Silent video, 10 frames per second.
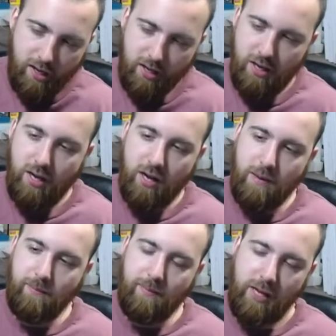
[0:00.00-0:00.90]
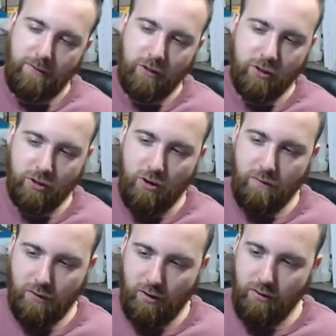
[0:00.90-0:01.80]
Um, if you're just going
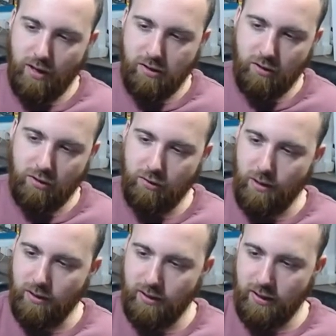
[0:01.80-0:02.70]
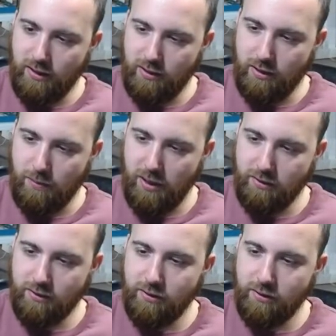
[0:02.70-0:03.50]
for low light, you could do LEDs. It depends.